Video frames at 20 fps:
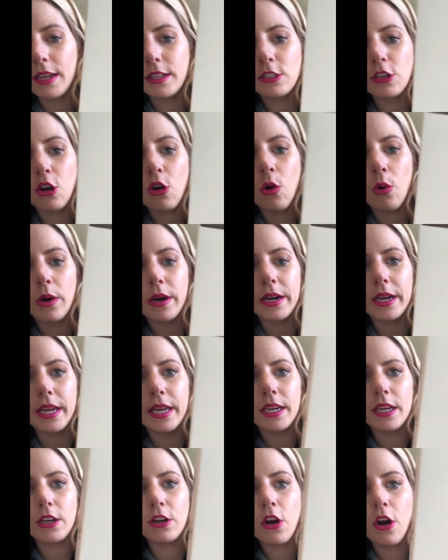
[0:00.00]
it's a
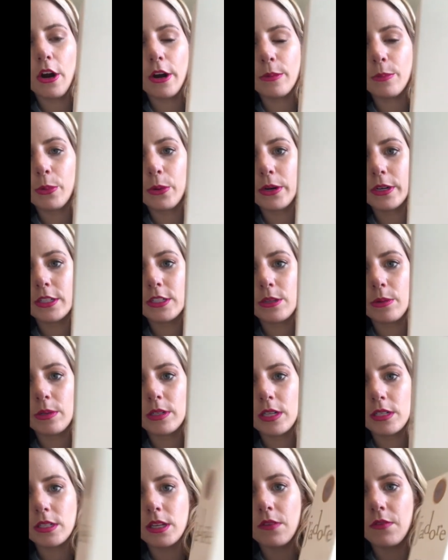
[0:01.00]
corrugated cardboard, so it
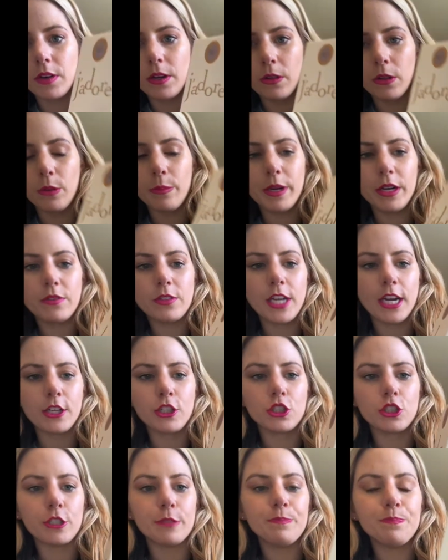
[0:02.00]
does give it a little bit of
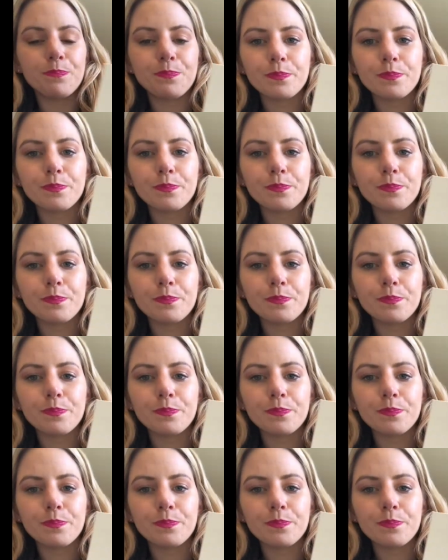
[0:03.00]
texture.